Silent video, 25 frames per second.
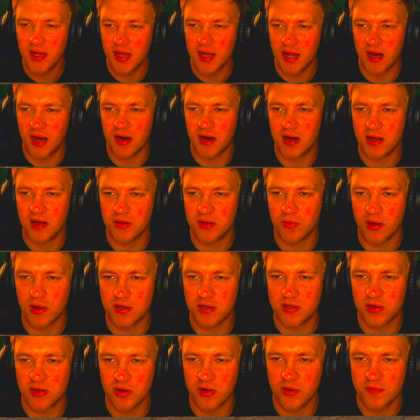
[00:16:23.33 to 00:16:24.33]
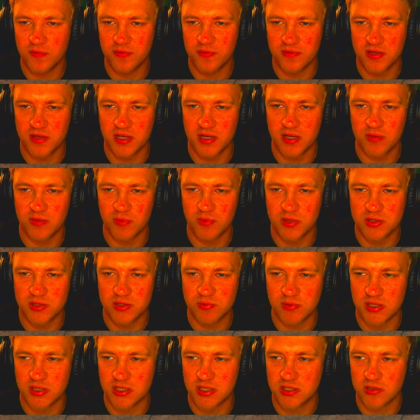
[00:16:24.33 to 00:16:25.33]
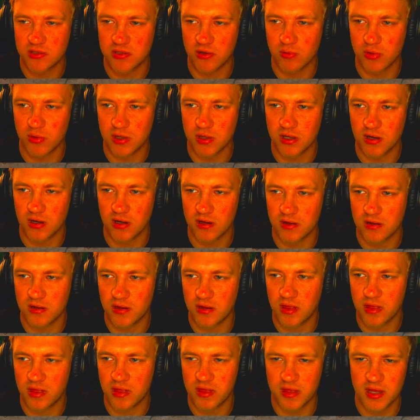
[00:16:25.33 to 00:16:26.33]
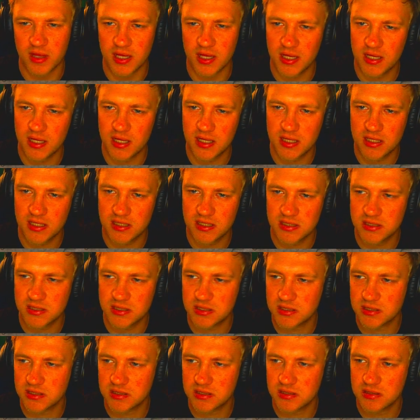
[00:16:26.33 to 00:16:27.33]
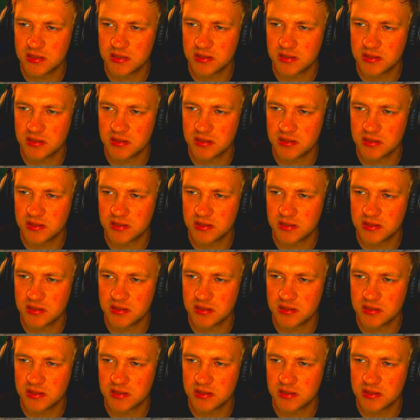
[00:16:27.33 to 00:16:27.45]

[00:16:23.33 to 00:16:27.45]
The water, hopefully, once we start working on this...